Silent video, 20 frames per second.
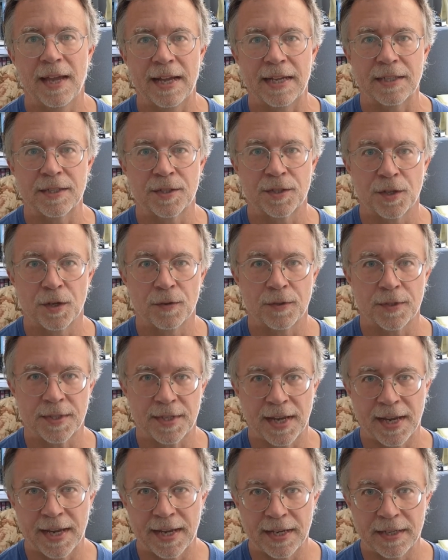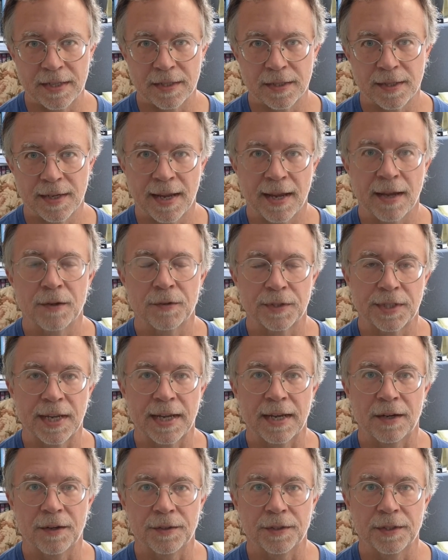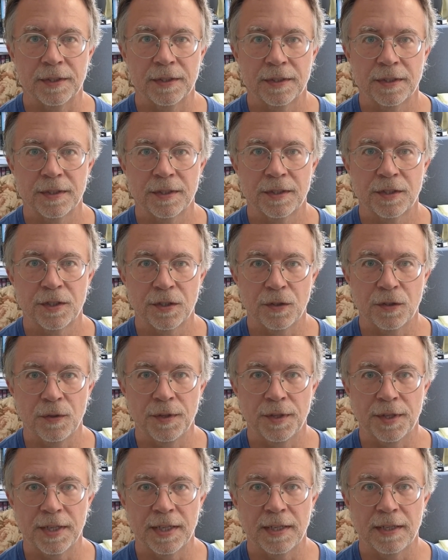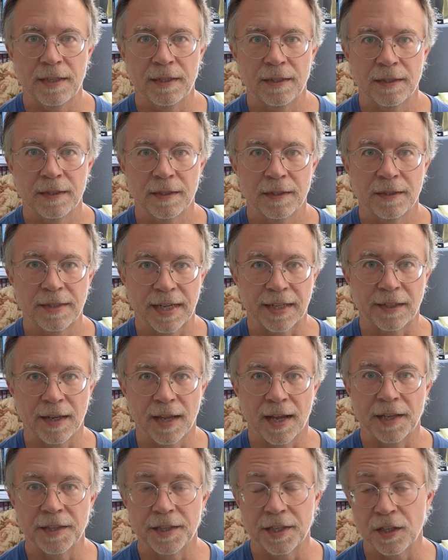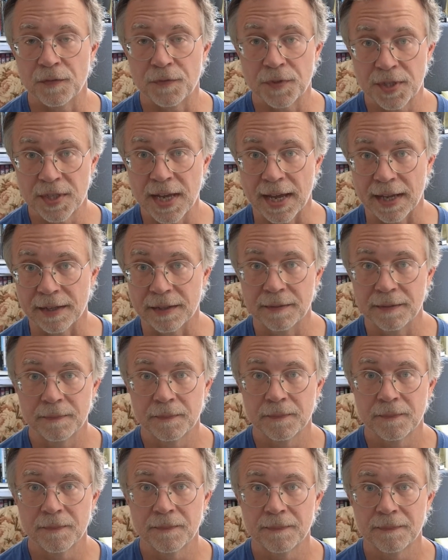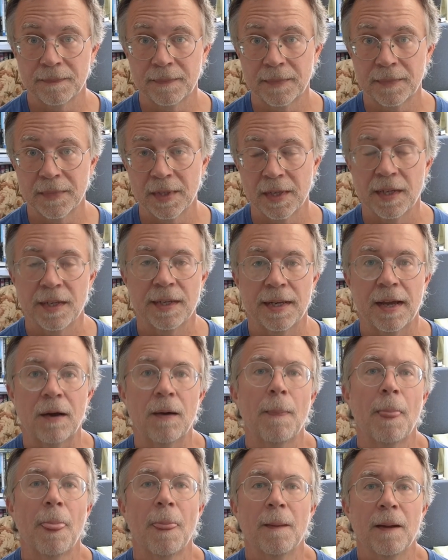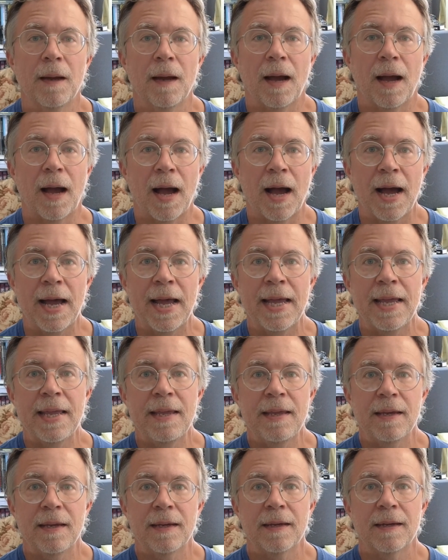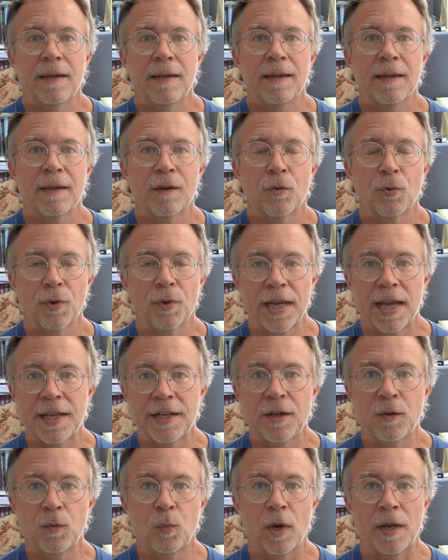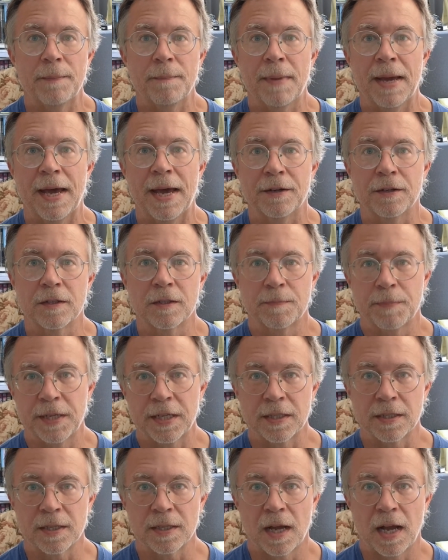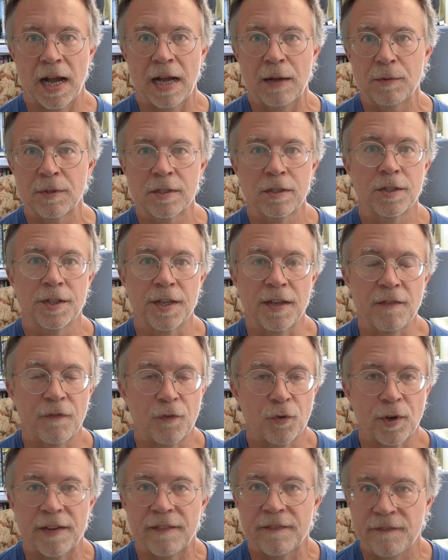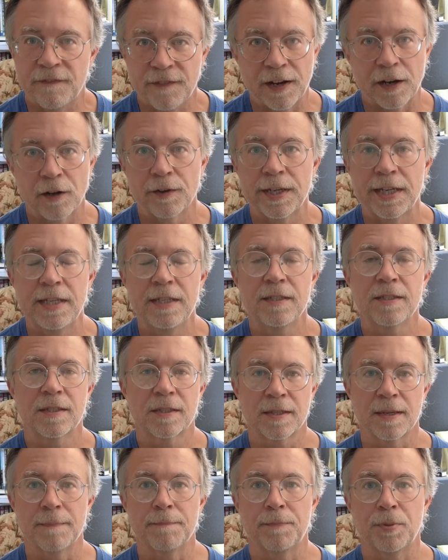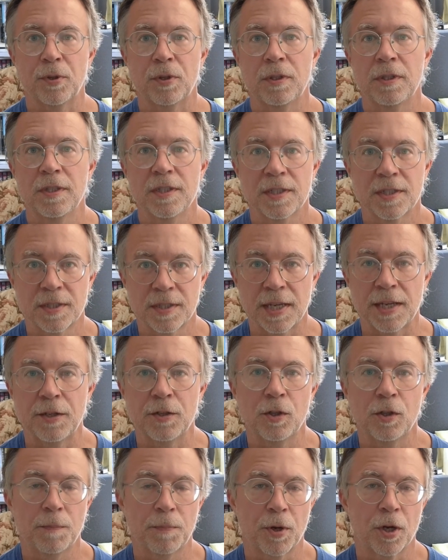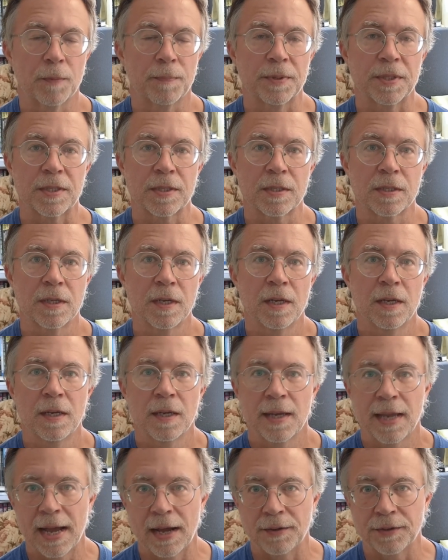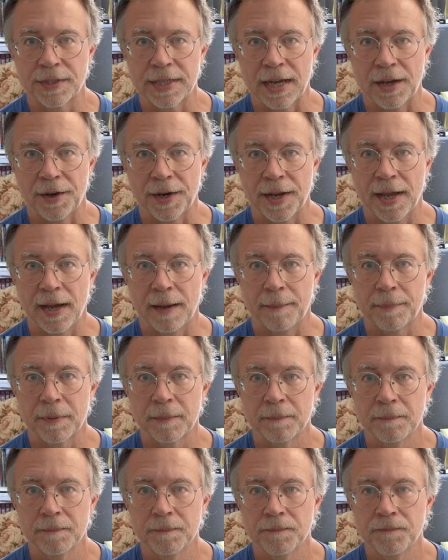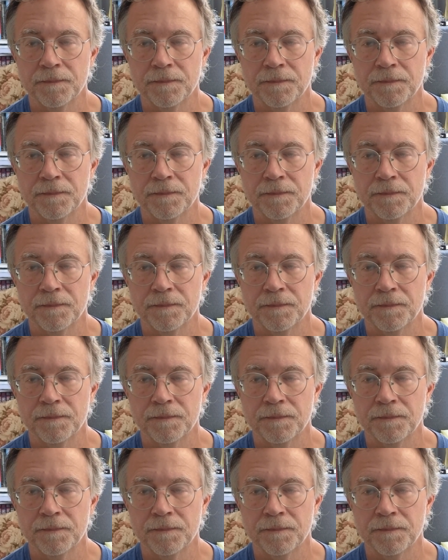as those days count down to the deadline that you've set? Now, I created What Matters because I was looking for a very simple, single-purpose countdown app.